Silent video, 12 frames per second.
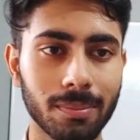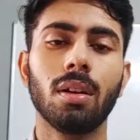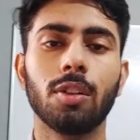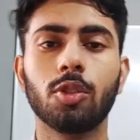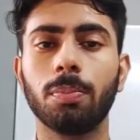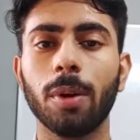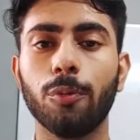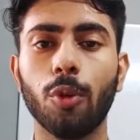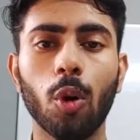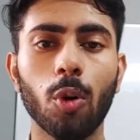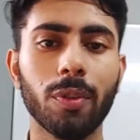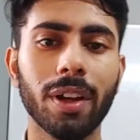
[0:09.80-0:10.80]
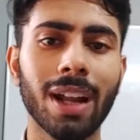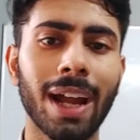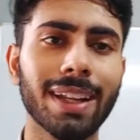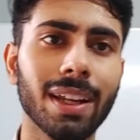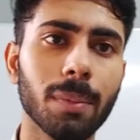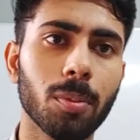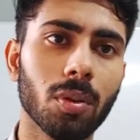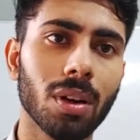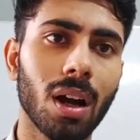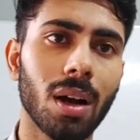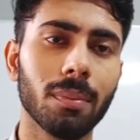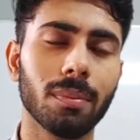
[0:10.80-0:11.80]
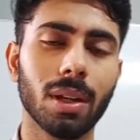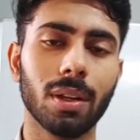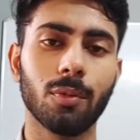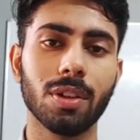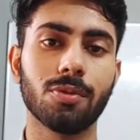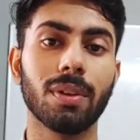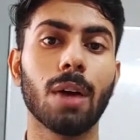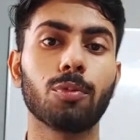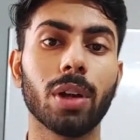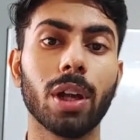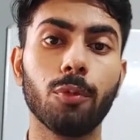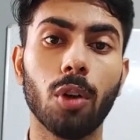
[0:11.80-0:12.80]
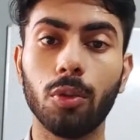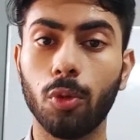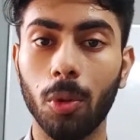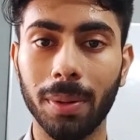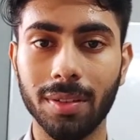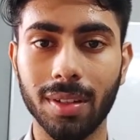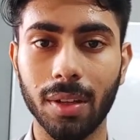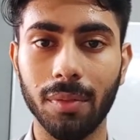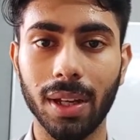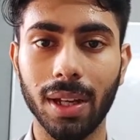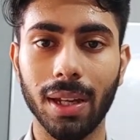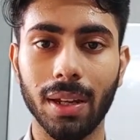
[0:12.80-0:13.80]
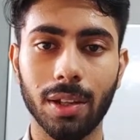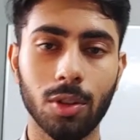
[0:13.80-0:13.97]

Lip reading: So before we write any program in which we have to involve OpenCV,